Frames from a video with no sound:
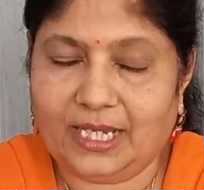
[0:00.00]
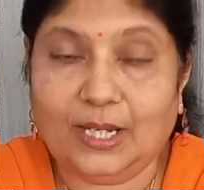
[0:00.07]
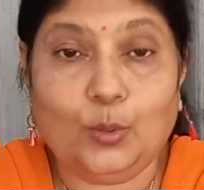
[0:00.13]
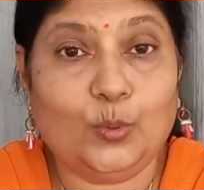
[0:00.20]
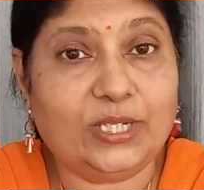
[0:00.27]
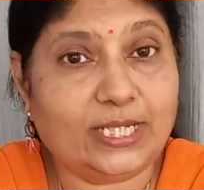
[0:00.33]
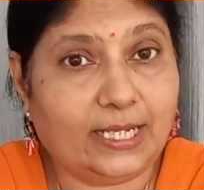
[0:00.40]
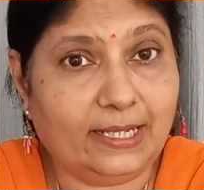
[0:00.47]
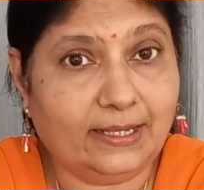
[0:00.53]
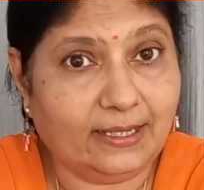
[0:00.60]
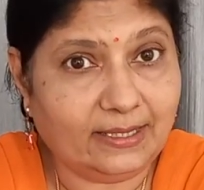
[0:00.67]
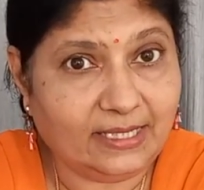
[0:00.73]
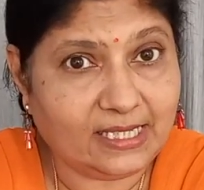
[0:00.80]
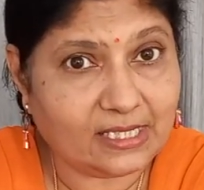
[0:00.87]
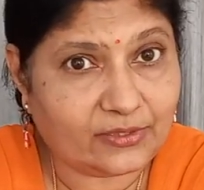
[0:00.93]
We shall learn
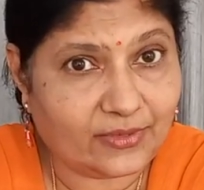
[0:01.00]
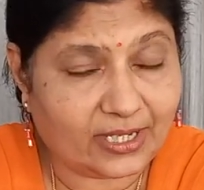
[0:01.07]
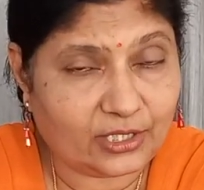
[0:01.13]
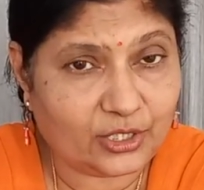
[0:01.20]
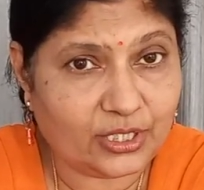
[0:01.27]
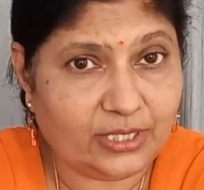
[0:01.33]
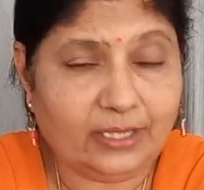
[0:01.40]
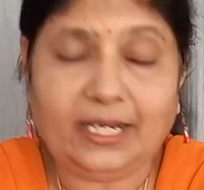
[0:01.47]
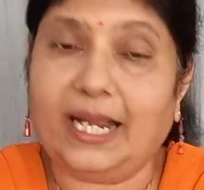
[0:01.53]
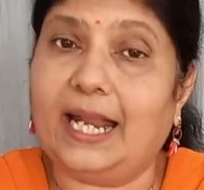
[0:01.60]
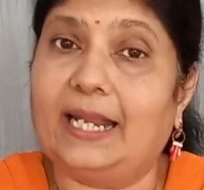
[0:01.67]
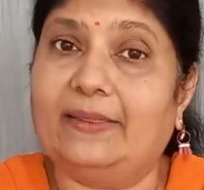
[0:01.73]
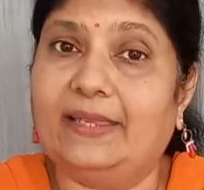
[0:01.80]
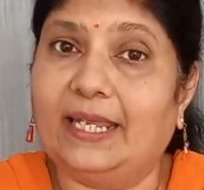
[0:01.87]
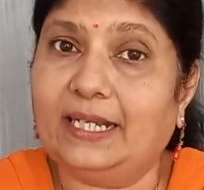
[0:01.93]
the structure
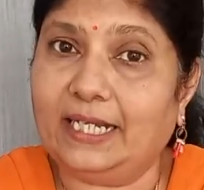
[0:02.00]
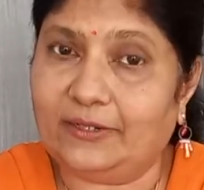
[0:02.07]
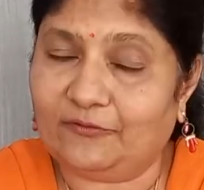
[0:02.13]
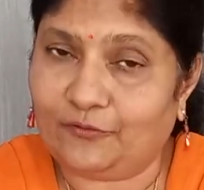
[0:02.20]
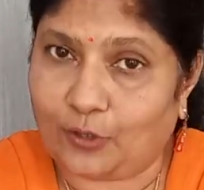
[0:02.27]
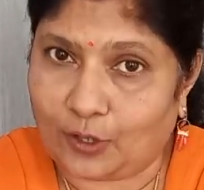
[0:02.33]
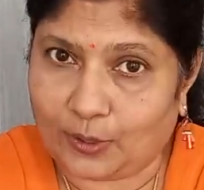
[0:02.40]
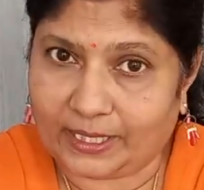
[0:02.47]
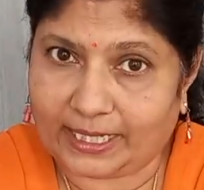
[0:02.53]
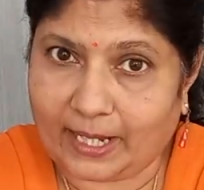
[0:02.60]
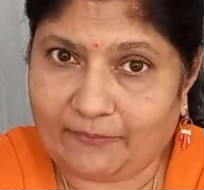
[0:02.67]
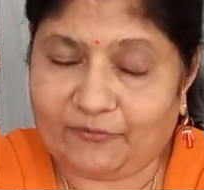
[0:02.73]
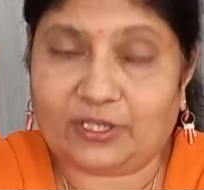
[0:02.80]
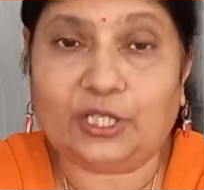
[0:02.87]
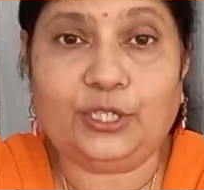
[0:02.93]
and then follow it
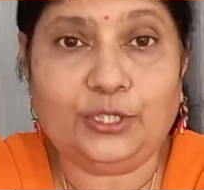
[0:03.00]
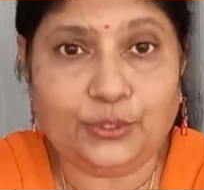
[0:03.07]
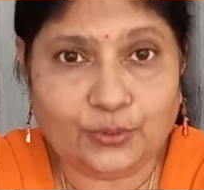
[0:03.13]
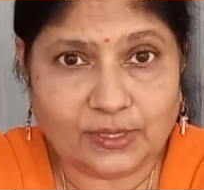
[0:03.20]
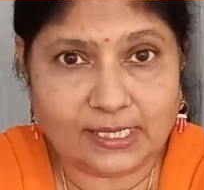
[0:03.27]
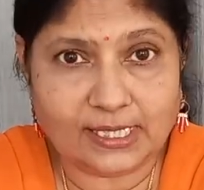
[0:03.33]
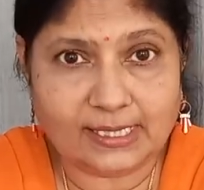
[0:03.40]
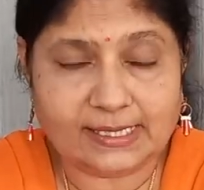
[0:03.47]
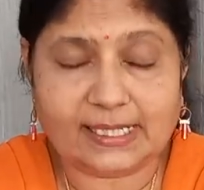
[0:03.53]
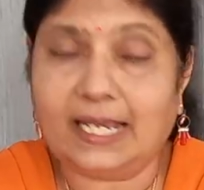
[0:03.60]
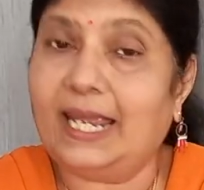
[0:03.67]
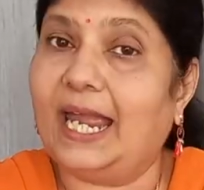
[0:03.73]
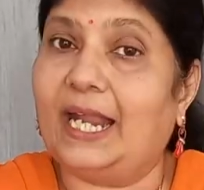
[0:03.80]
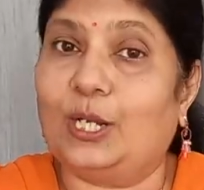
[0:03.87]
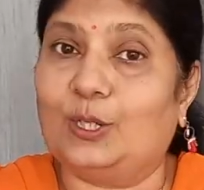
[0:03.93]
up with the uses
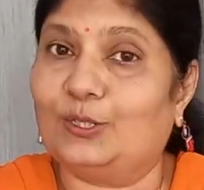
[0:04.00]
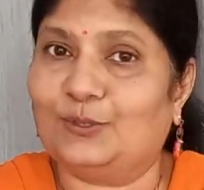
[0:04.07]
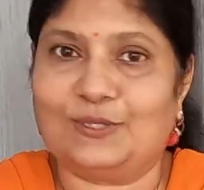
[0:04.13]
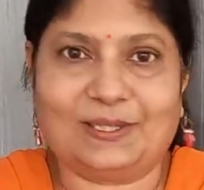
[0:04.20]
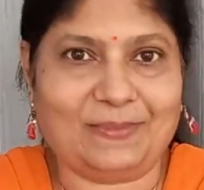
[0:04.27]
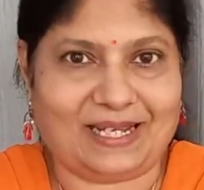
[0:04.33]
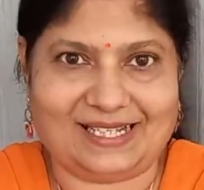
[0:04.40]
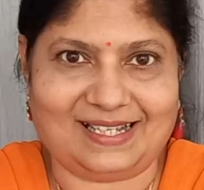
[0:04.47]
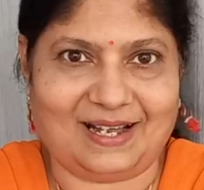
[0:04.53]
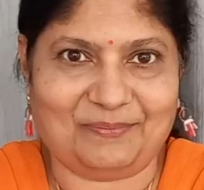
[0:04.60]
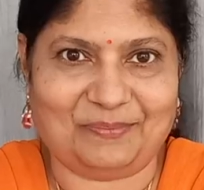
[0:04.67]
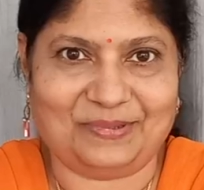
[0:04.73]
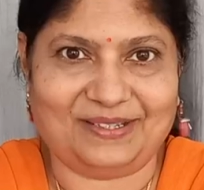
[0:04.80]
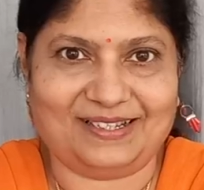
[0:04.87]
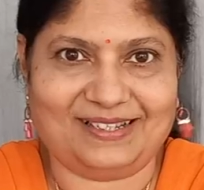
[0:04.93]
and also some
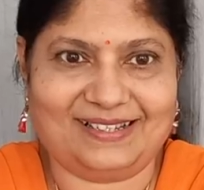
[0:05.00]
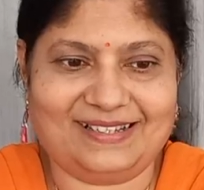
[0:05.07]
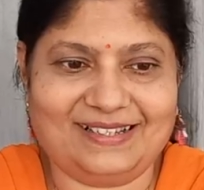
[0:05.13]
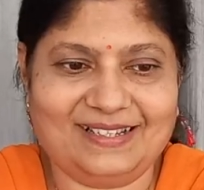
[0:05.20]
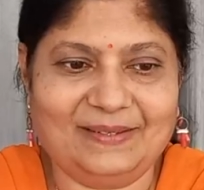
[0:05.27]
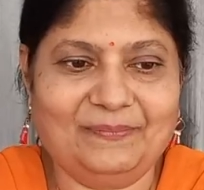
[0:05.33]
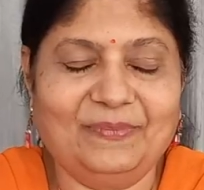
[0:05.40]
examples.